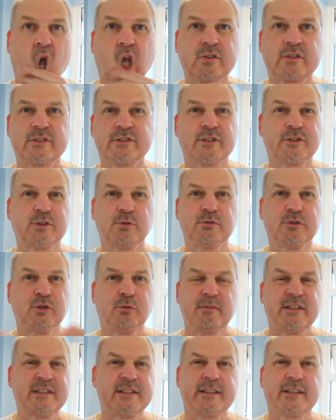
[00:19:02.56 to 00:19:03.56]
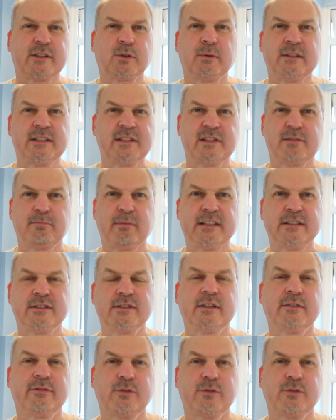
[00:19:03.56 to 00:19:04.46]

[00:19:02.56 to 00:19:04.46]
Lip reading: Because I don't want you missing the Queen's speech.